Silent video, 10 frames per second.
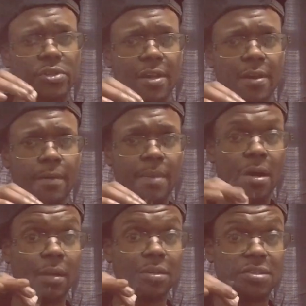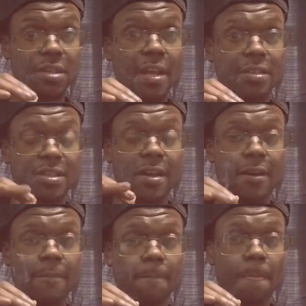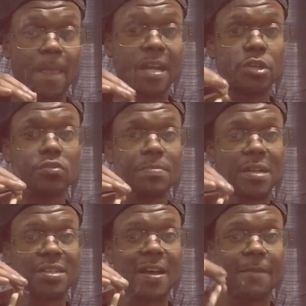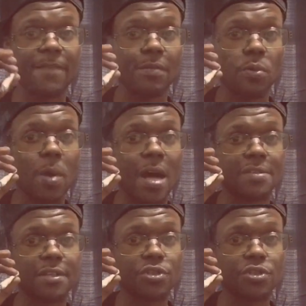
time. I understand time. And I use my time very wisely.